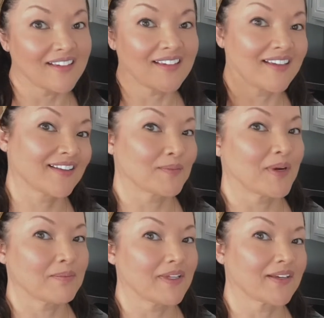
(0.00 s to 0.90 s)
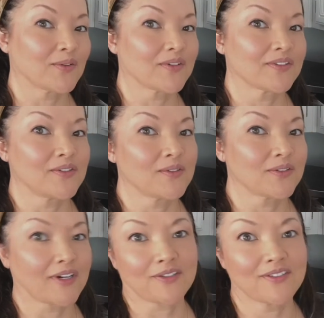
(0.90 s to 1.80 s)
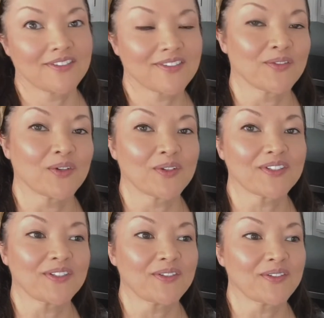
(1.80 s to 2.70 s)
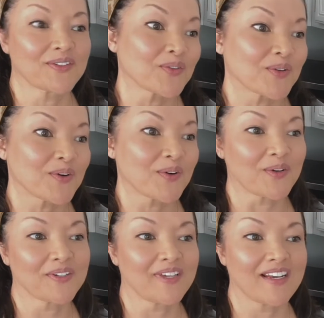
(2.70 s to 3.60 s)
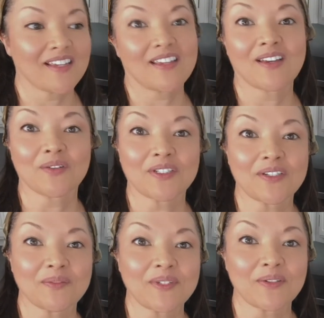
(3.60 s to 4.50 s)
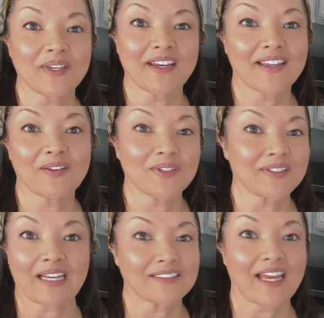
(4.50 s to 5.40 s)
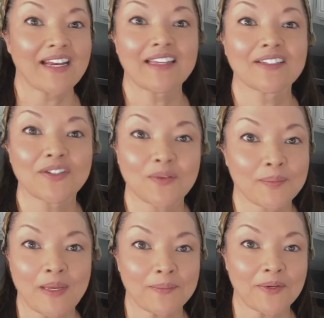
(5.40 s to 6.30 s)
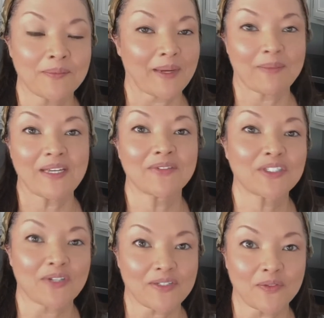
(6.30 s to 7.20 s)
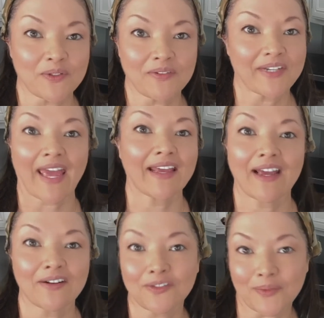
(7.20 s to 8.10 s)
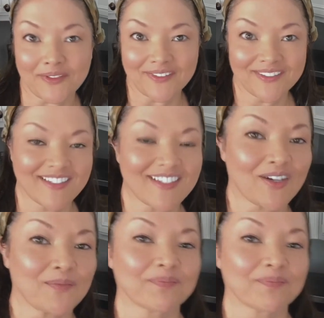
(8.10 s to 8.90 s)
hit the public, or to your doctors, or to the store, or to anything where you'd be doing anything with anything to do with people. It might be even stressful, or even hanging out on Twitter. So